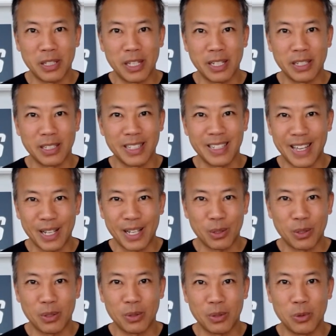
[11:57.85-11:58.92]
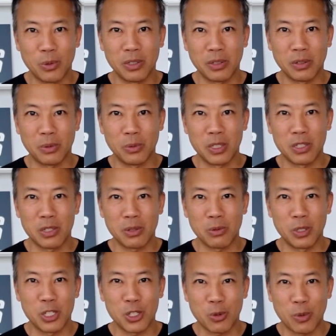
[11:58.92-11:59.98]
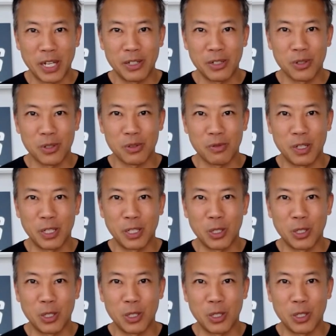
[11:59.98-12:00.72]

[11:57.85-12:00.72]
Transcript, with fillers: They could connect with with with strangers very